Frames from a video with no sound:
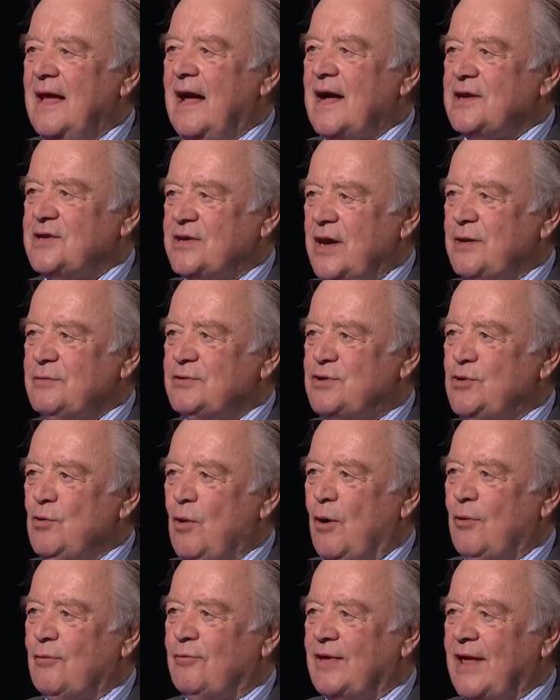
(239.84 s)
I'd say I was too
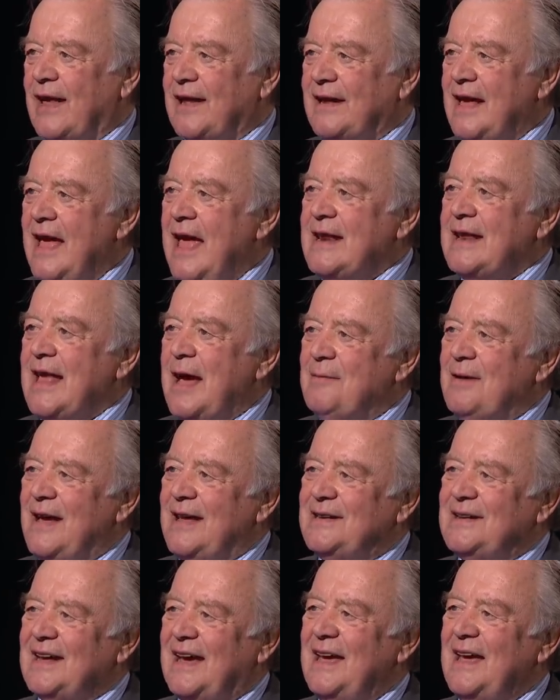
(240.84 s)
old for that. No,
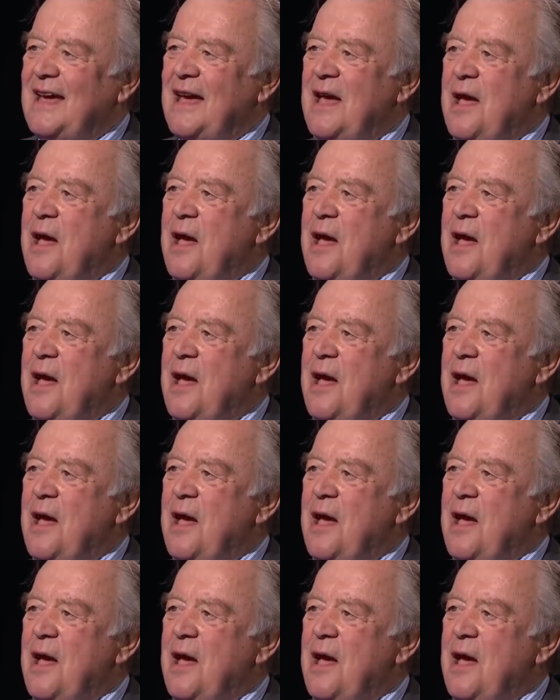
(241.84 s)
but, uh,